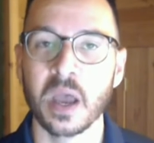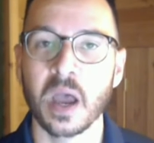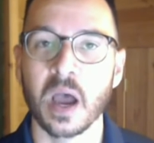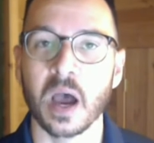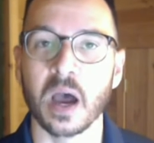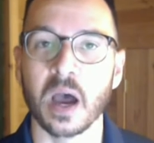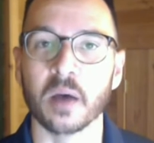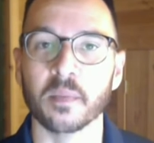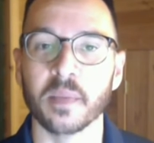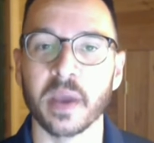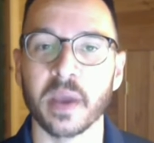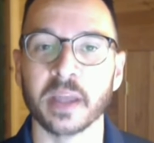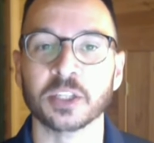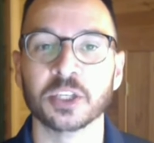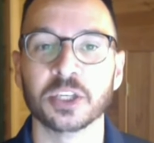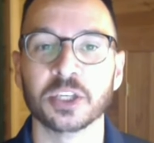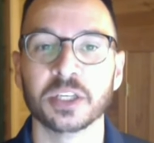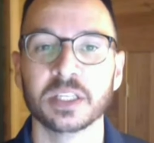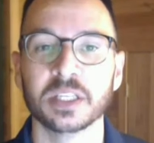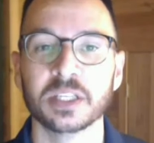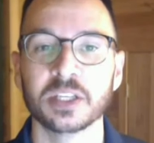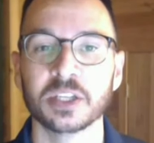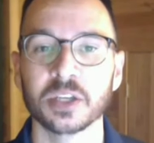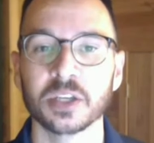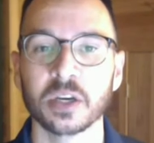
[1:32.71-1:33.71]
um, and she
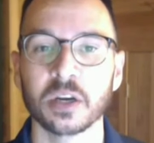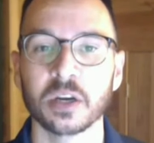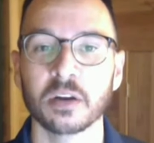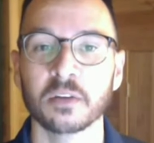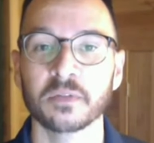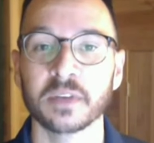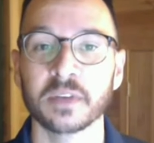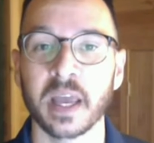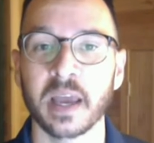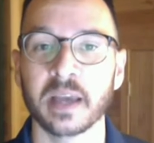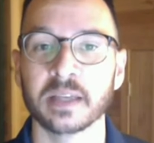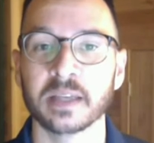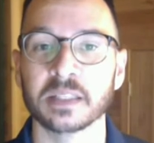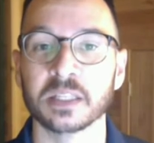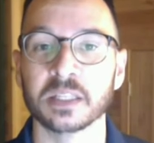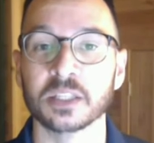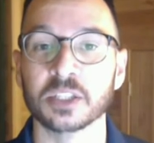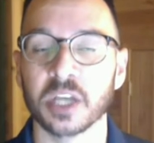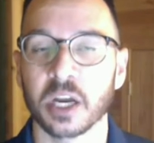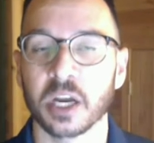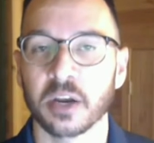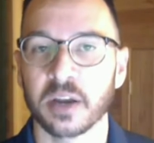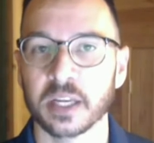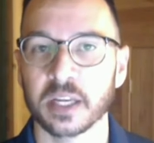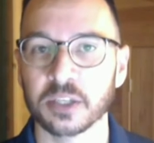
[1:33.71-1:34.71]
served as a
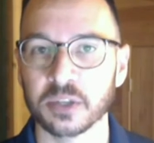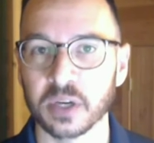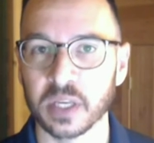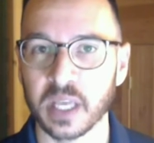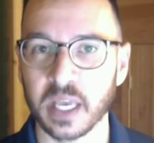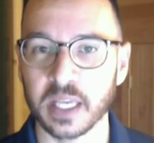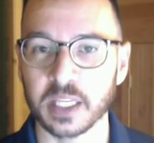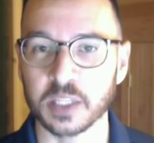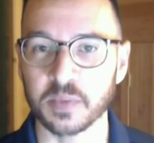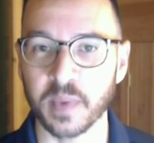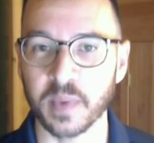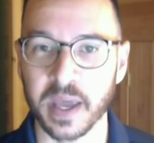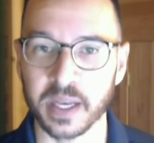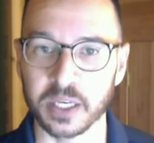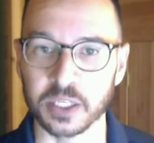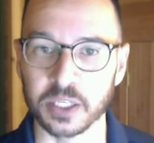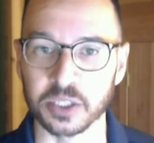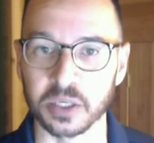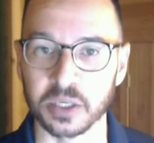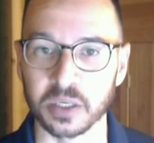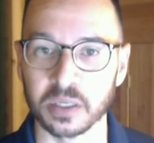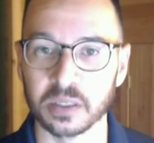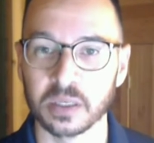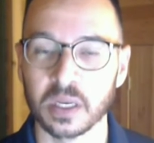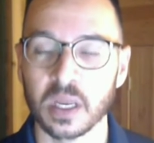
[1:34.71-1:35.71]
geriatric case manager